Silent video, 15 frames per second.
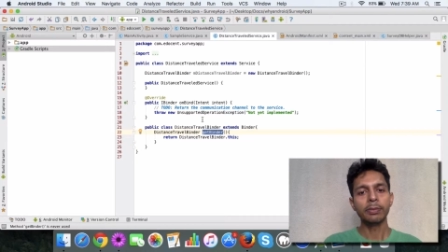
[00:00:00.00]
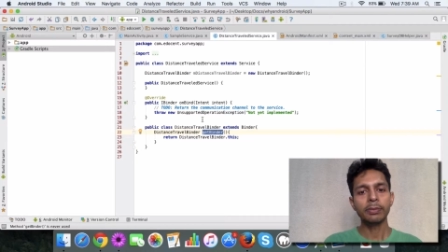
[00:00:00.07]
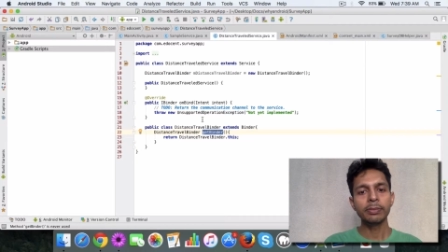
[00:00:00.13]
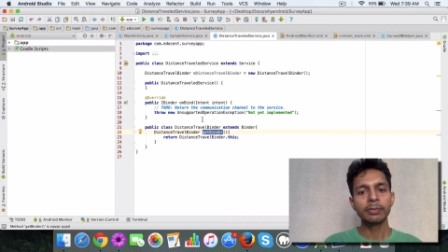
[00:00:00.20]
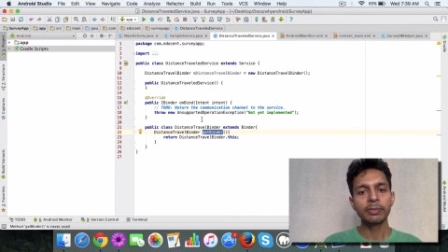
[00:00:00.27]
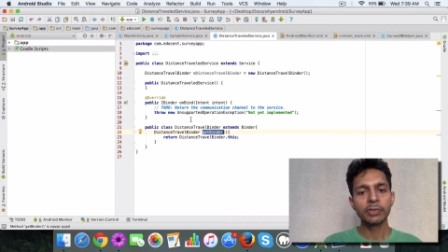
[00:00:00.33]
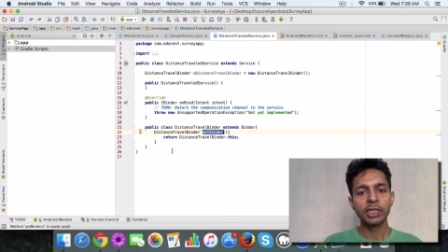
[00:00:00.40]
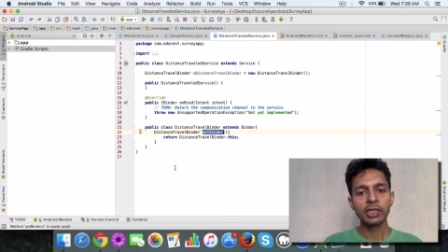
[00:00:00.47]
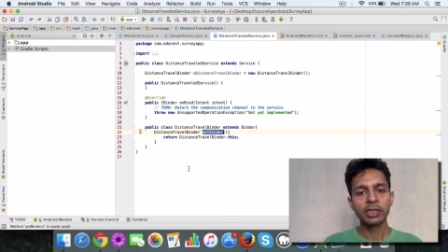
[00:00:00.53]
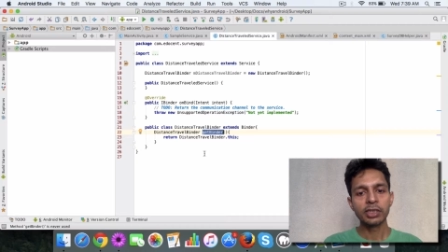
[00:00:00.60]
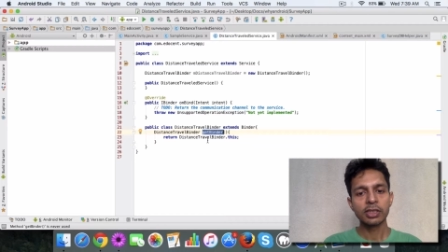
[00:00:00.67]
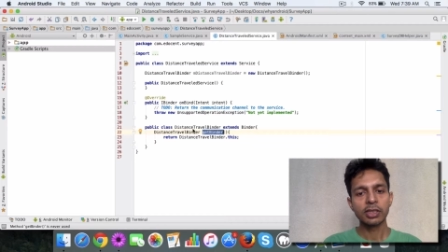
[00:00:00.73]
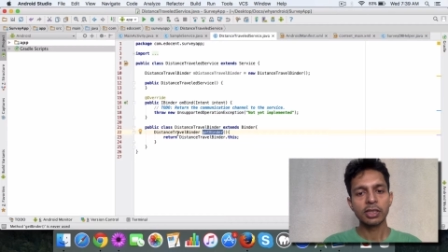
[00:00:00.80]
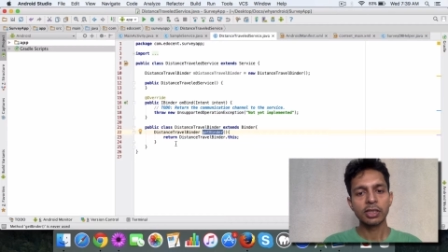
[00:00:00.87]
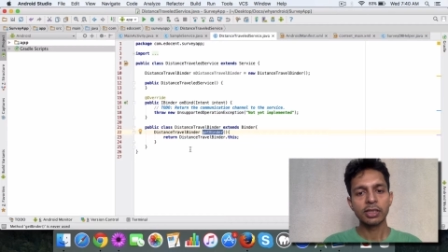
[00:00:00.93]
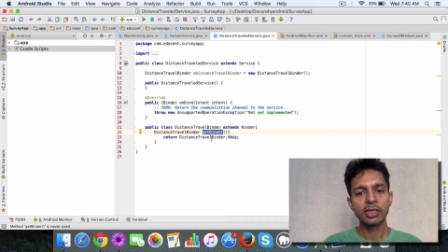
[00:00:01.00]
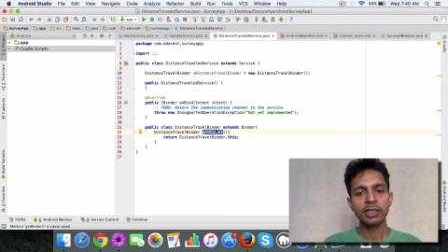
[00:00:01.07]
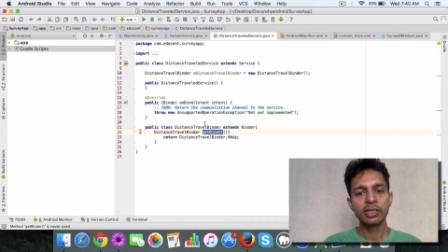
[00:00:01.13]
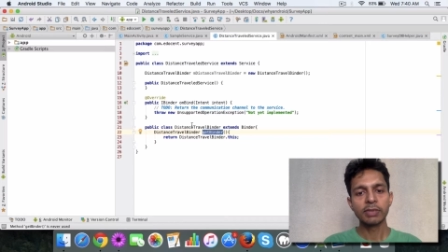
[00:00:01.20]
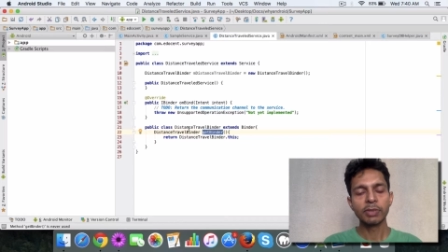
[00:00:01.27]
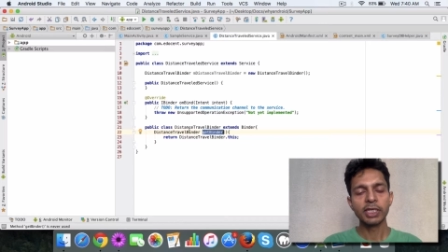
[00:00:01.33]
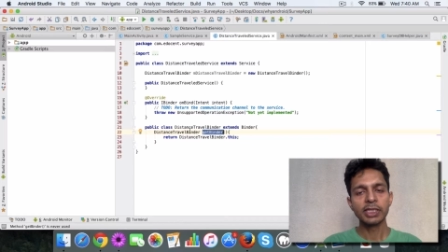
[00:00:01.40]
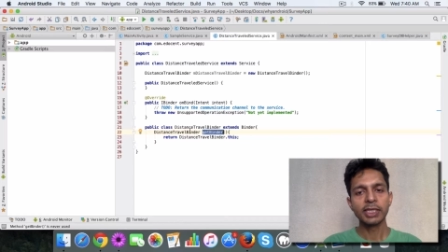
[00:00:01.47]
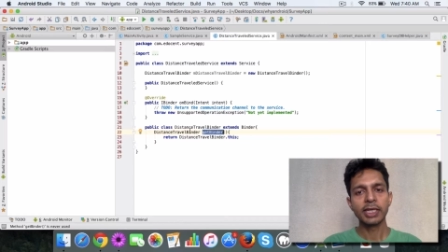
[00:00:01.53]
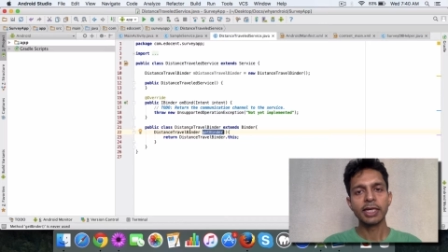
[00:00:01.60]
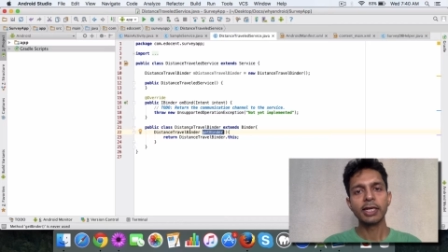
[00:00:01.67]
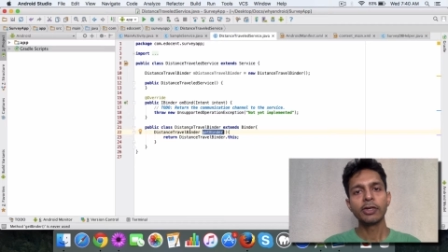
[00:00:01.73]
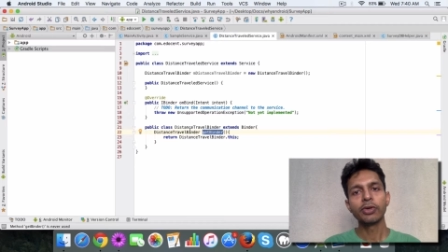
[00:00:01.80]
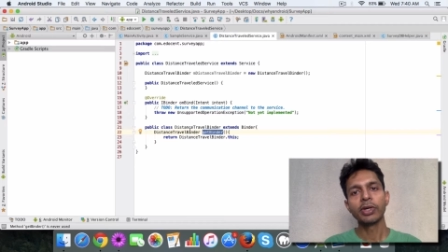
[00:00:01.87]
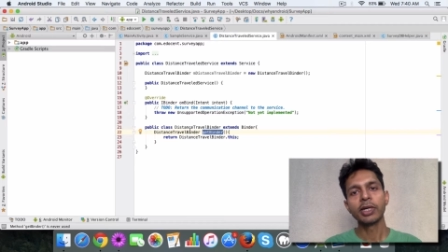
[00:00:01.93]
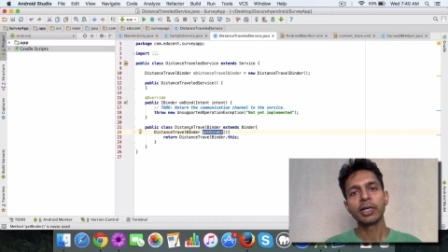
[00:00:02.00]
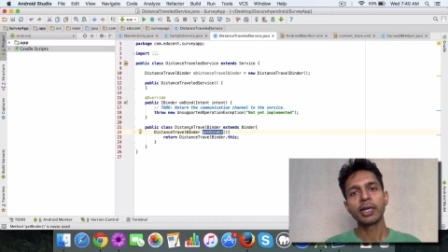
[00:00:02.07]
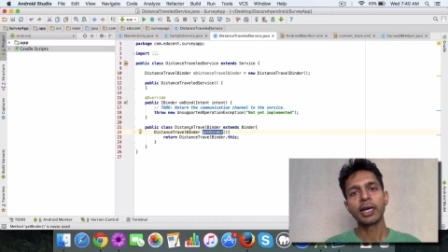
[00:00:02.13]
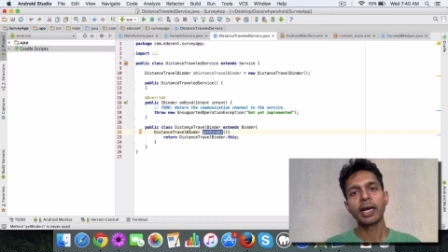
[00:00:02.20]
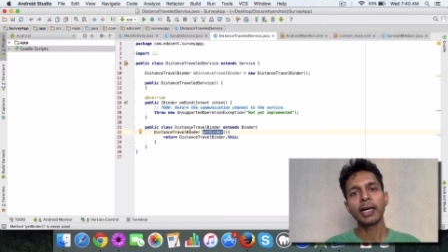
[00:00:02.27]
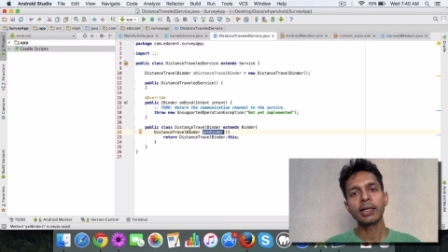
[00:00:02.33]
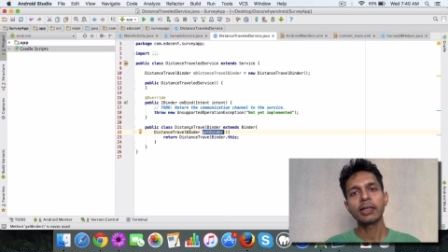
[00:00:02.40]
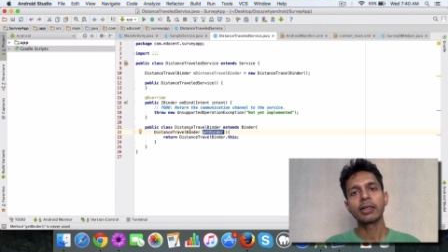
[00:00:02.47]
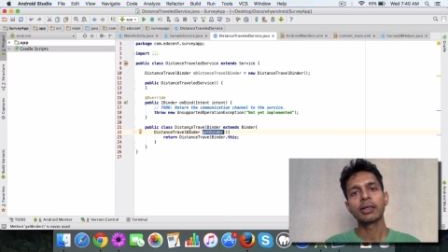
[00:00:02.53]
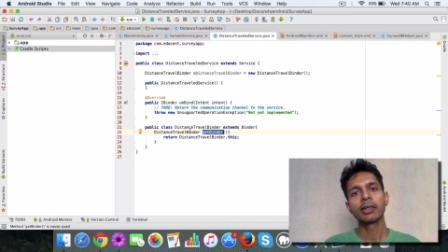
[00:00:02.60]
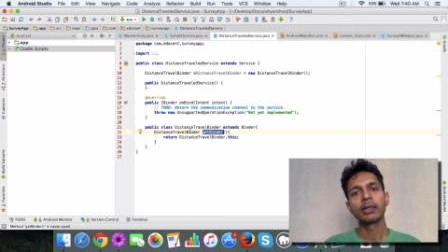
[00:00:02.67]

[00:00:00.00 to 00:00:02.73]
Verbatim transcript: this this basically to interact